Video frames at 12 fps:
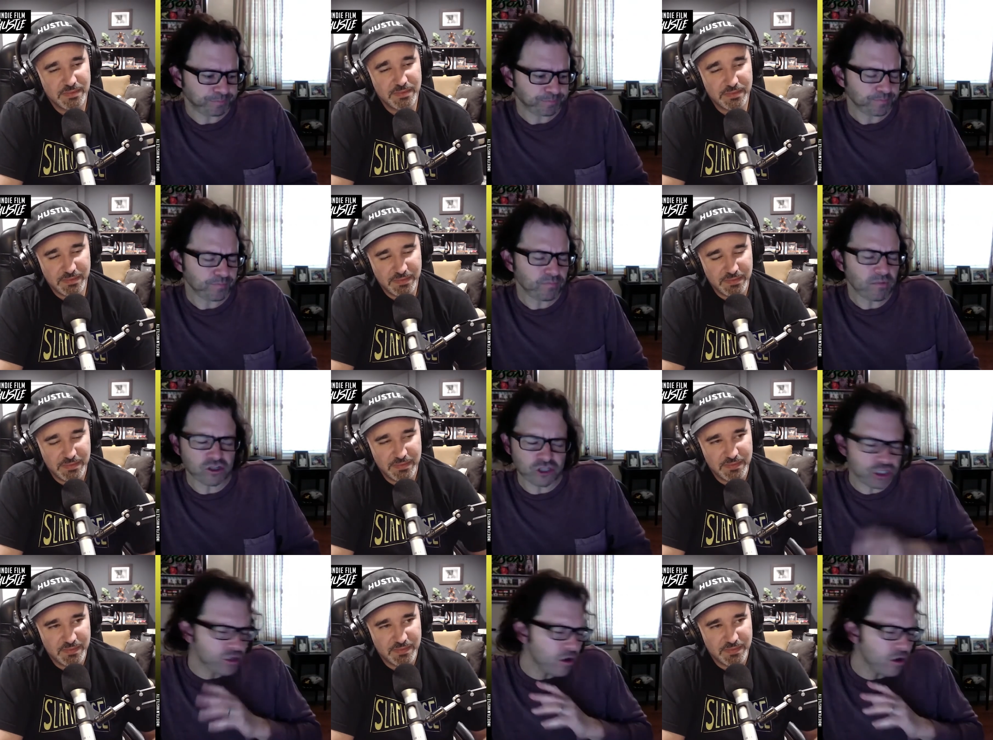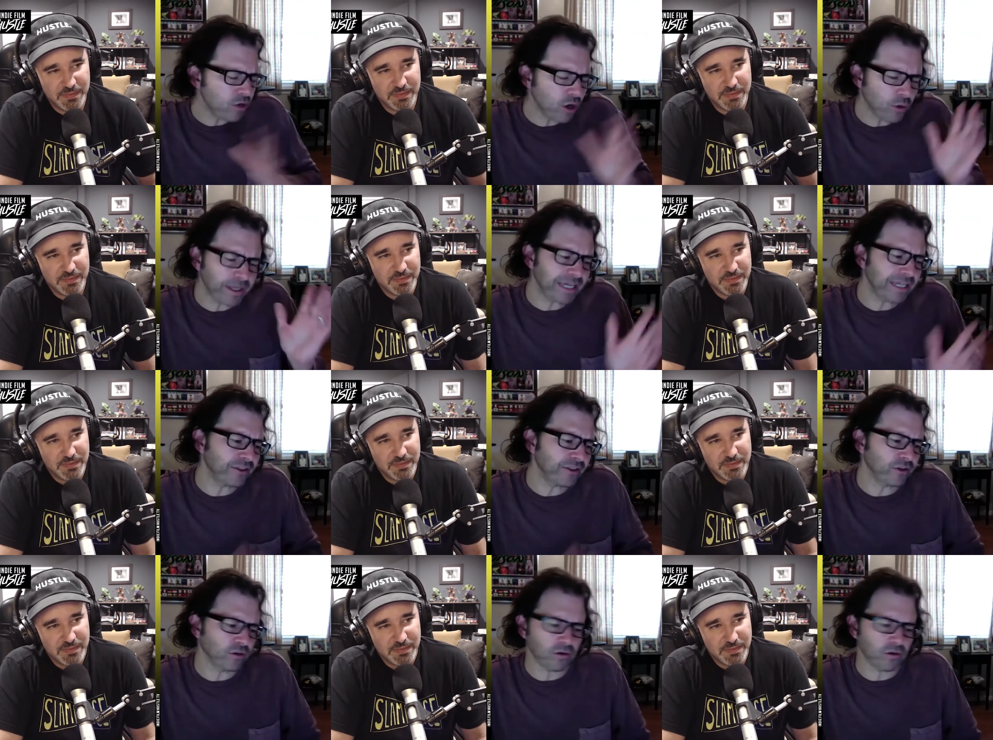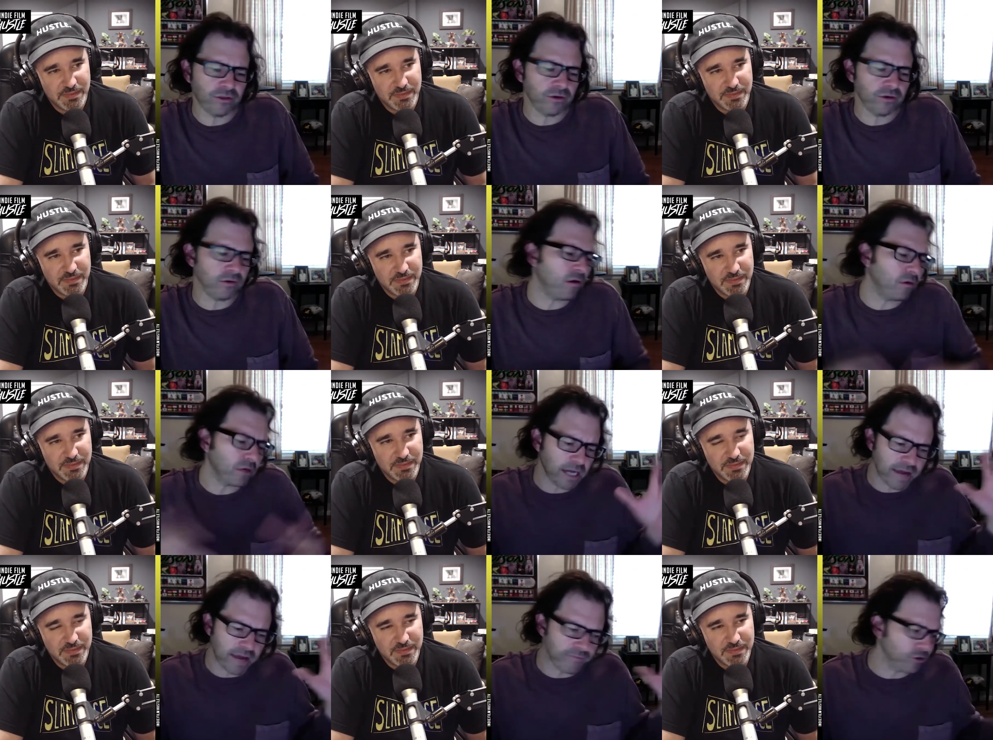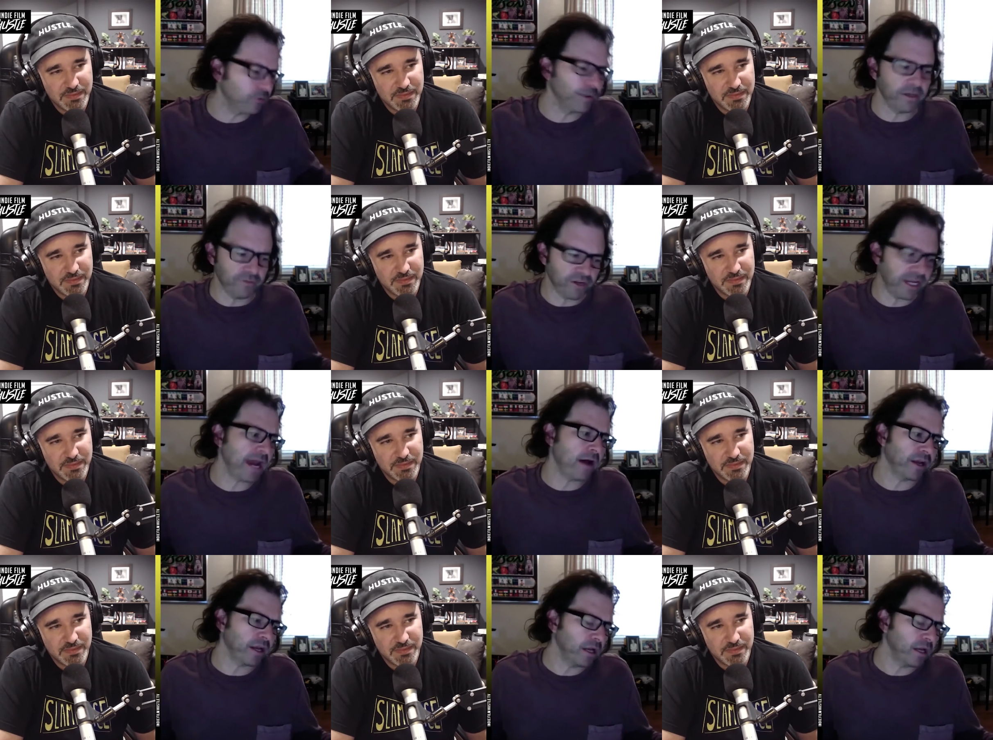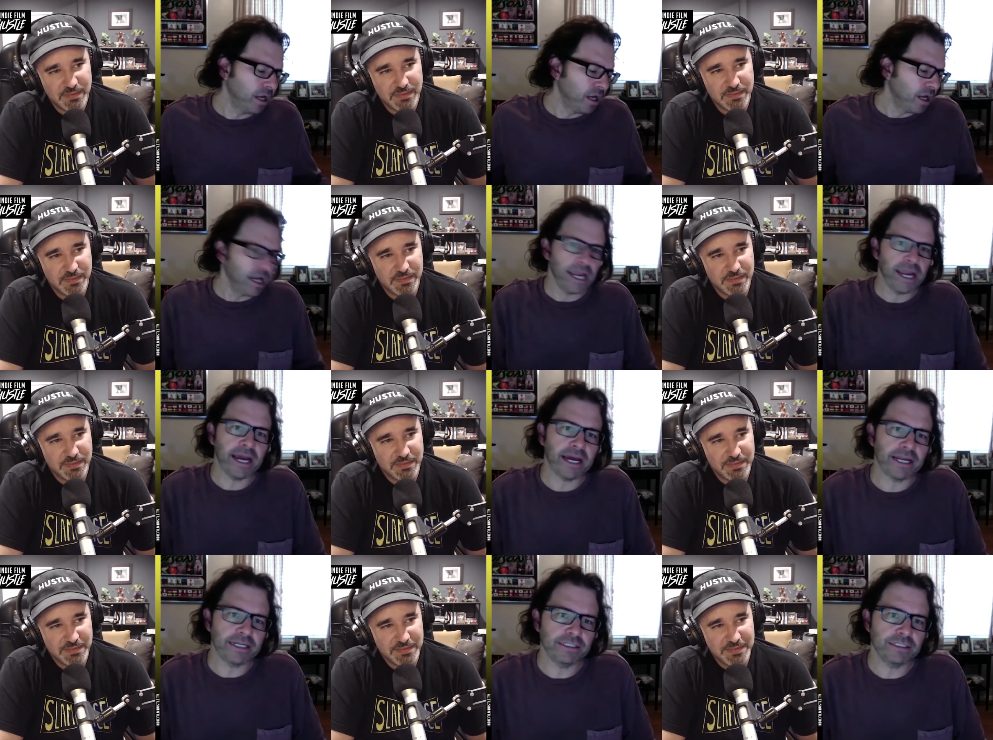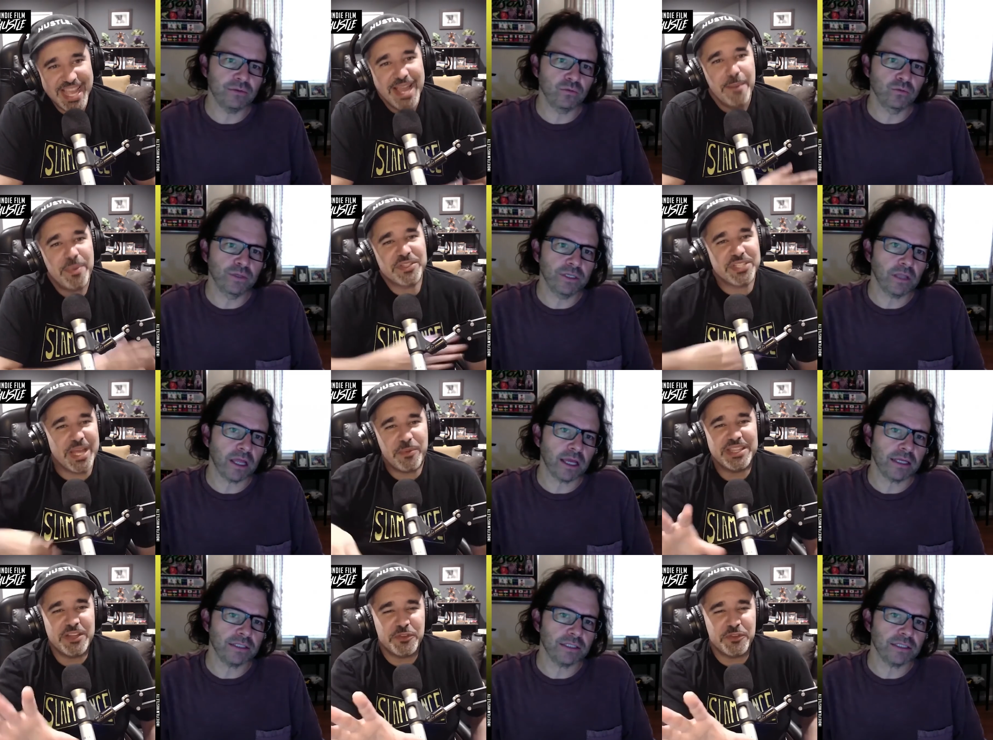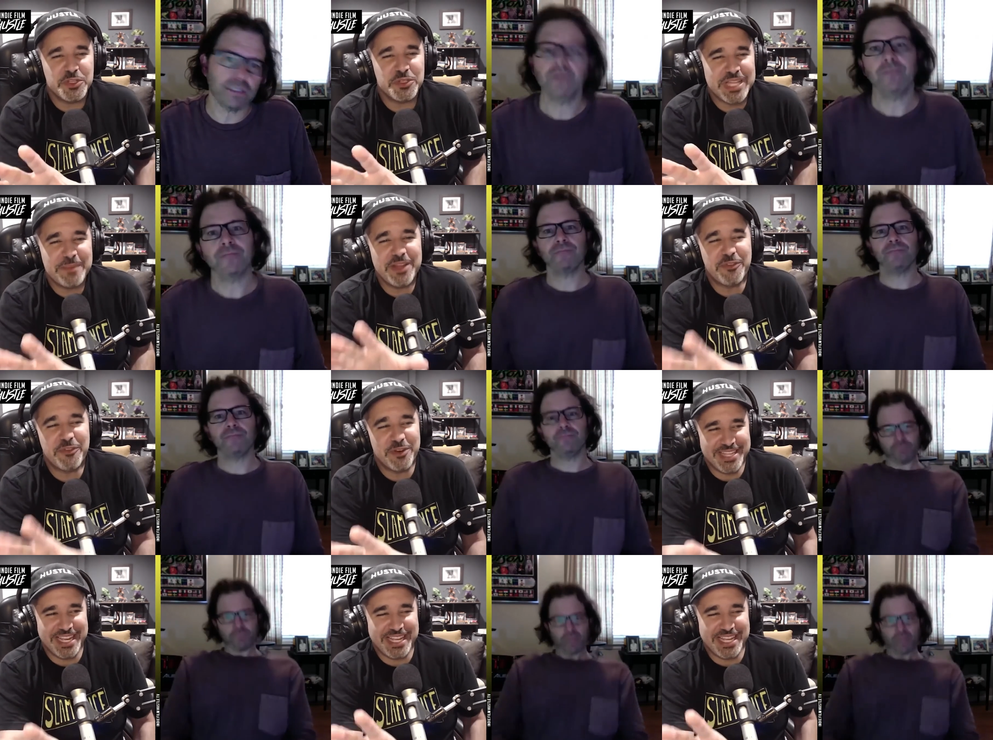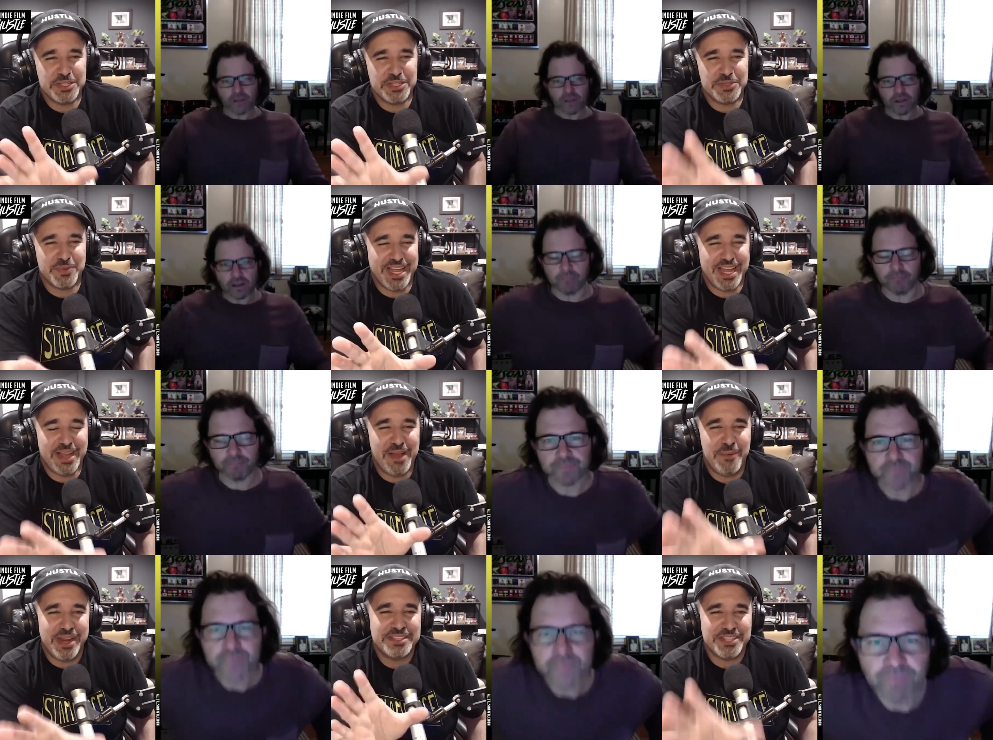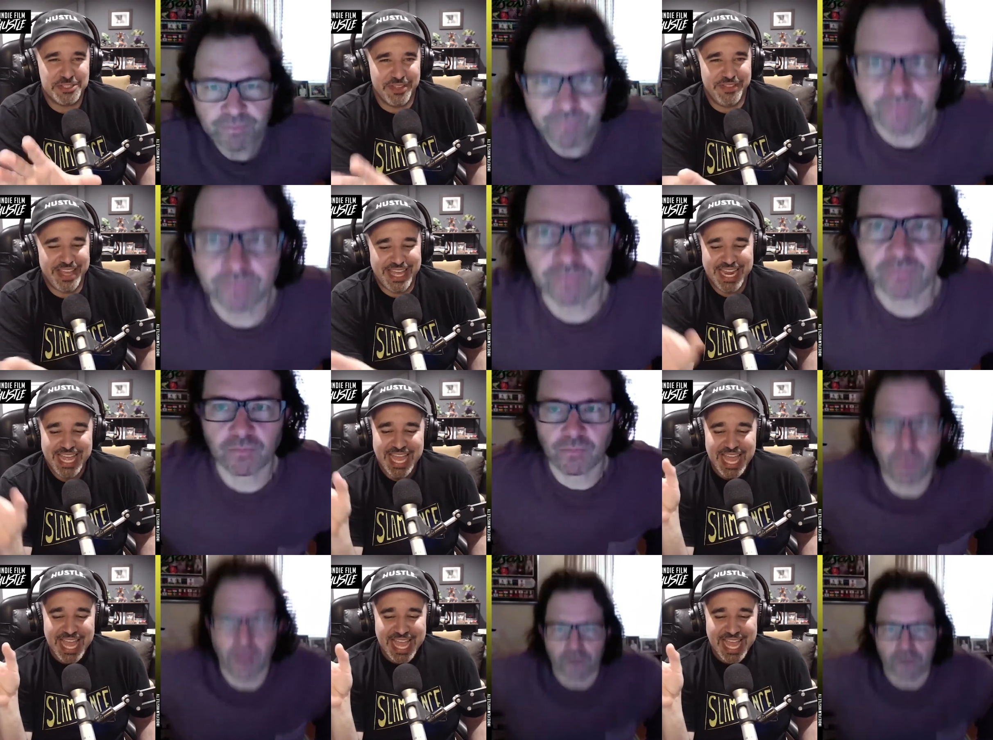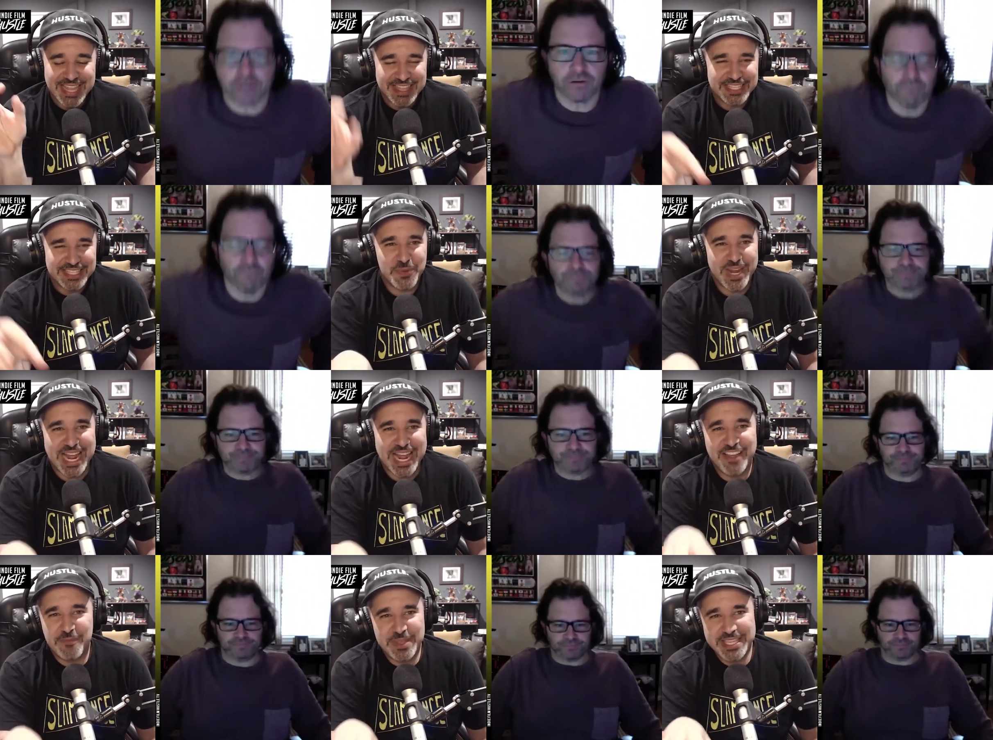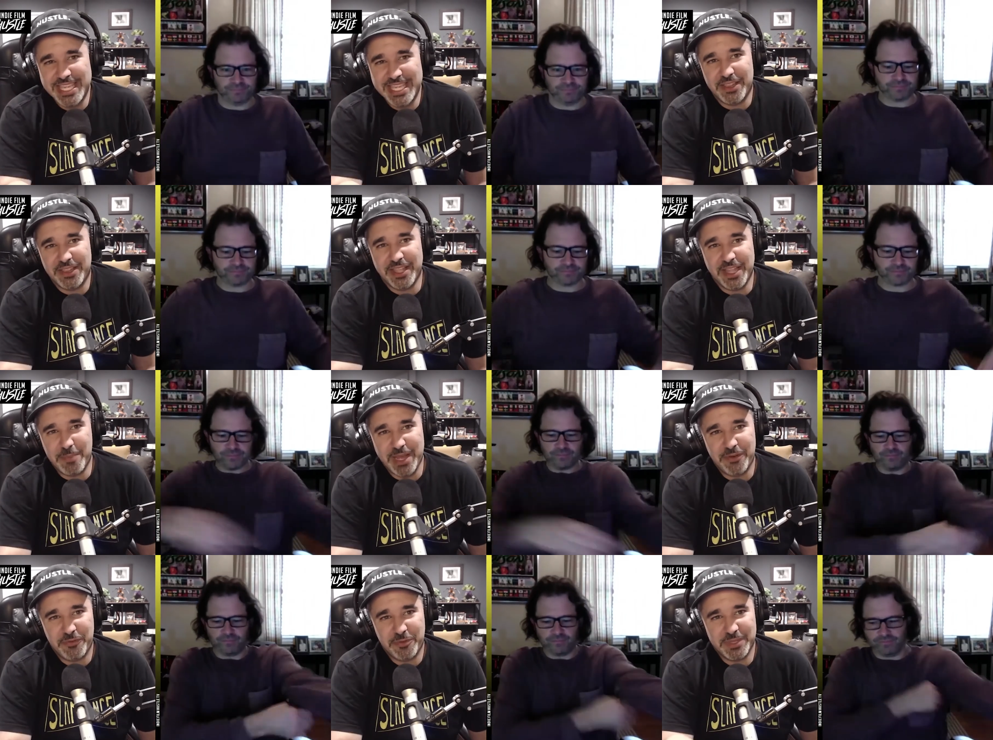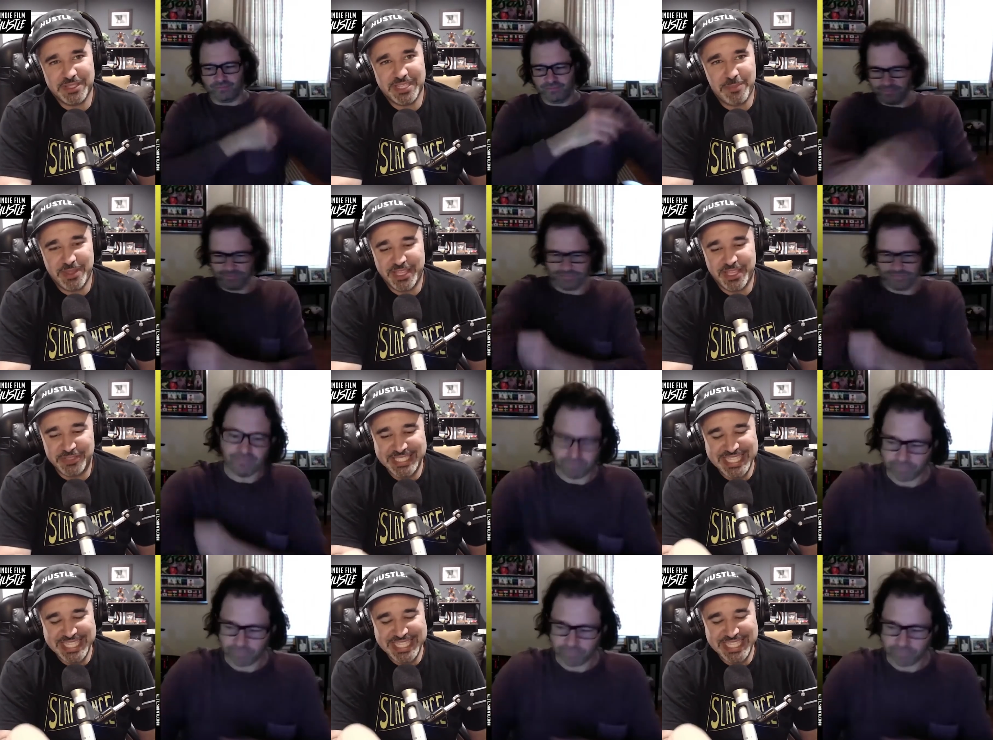Speaker 1: Mm-hmm. Just know going in, they're they're all going to have their creative accounting. And but stop right
Speaker 2: there. For, so stop there for a second. I just want to I want to touch on that. And this is what I've been yelling about from the top of the hills.